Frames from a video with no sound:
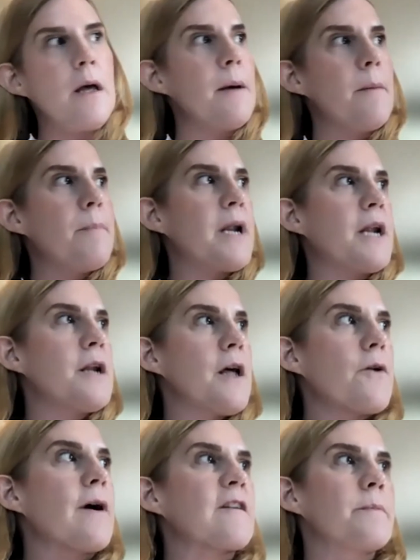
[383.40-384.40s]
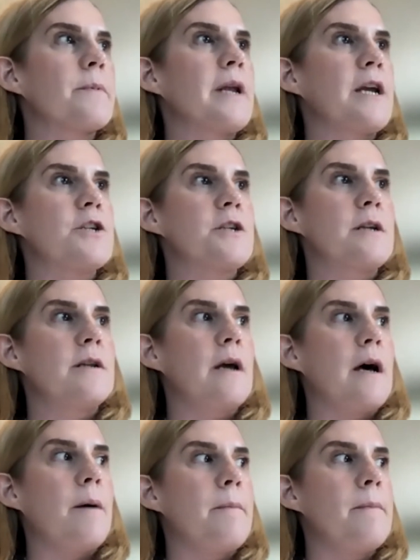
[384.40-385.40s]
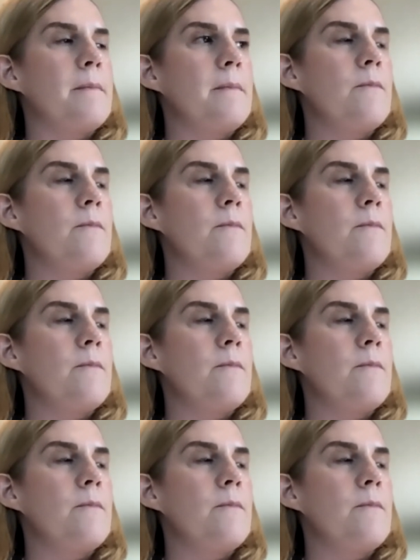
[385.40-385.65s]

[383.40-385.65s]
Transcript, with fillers: But another explanation um,